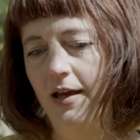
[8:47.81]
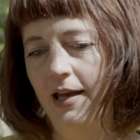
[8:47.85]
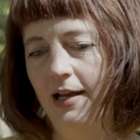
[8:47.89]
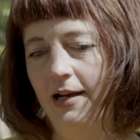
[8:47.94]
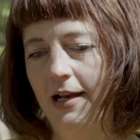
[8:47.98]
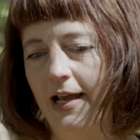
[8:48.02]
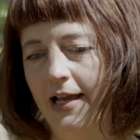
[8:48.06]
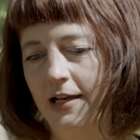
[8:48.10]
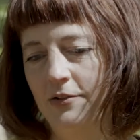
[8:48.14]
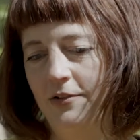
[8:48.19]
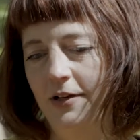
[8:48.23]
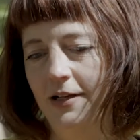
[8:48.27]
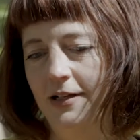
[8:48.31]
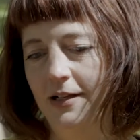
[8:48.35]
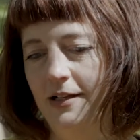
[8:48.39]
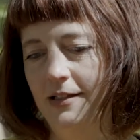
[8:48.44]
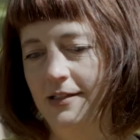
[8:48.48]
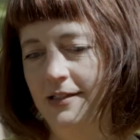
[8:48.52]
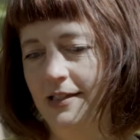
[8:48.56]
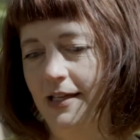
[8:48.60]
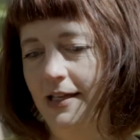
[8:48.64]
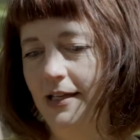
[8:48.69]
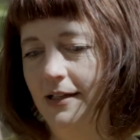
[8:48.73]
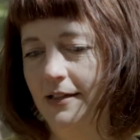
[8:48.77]
electrical
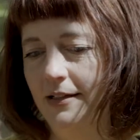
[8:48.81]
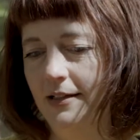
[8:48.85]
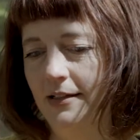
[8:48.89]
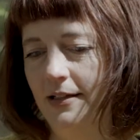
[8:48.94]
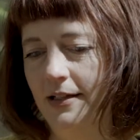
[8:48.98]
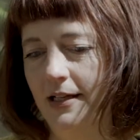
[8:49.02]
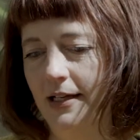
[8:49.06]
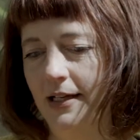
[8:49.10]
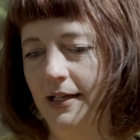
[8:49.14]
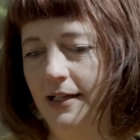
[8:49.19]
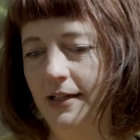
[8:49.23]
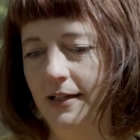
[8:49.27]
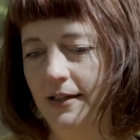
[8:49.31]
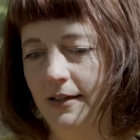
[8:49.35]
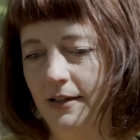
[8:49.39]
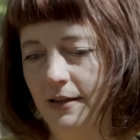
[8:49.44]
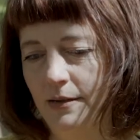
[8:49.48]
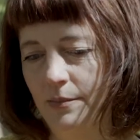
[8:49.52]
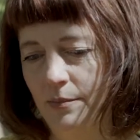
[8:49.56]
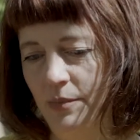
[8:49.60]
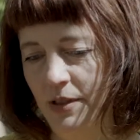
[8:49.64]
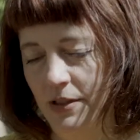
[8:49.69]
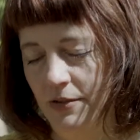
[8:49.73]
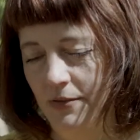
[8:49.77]
signaling
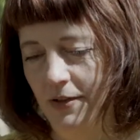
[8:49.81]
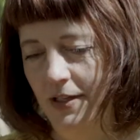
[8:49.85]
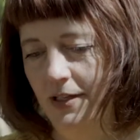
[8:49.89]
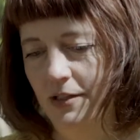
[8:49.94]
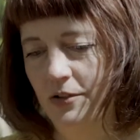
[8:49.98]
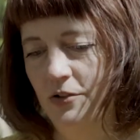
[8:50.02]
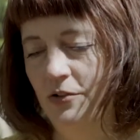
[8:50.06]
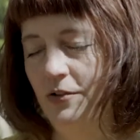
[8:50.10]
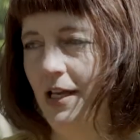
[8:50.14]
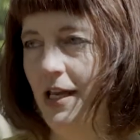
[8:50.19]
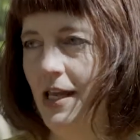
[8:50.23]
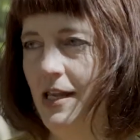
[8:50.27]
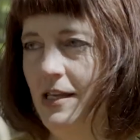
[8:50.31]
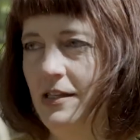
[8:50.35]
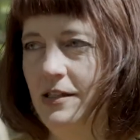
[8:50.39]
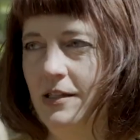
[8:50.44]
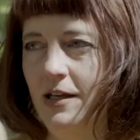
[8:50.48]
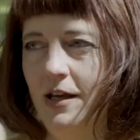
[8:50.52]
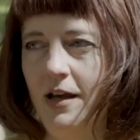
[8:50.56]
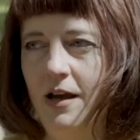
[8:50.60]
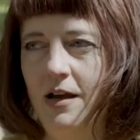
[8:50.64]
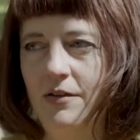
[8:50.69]
between trees